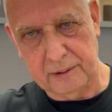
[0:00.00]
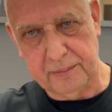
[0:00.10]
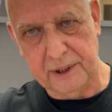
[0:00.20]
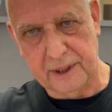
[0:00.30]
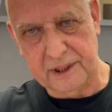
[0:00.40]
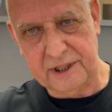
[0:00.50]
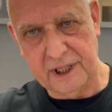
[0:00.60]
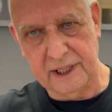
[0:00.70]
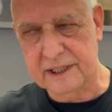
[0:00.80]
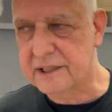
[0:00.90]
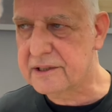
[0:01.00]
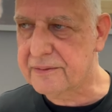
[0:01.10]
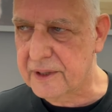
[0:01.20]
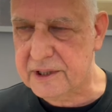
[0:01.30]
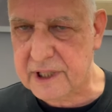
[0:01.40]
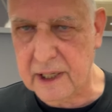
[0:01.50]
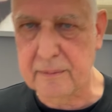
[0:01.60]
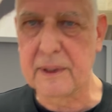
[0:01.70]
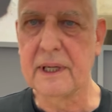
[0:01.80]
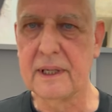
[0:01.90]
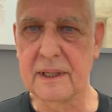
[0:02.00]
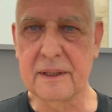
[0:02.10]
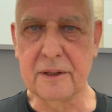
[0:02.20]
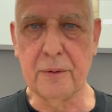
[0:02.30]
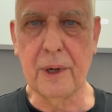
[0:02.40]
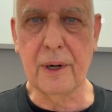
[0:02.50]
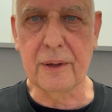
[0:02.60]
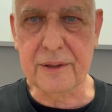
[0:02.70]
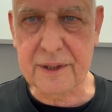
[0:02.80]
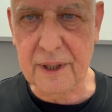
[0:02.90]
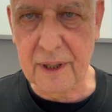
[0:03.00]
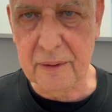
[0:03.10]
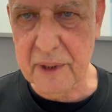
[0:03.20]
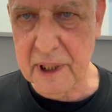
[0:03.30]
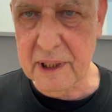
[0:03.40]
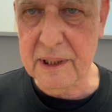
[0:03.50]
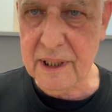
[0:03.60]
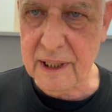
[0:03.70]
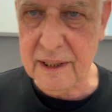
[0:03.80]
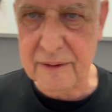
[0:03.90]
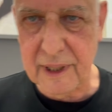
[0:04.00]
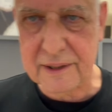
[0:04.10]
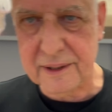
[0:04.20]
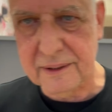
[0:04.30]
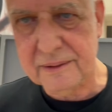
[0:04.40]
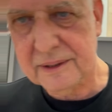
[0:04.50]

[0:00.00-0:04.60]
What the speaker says: put on the ceiling. This is the first time the walls are really addressed to.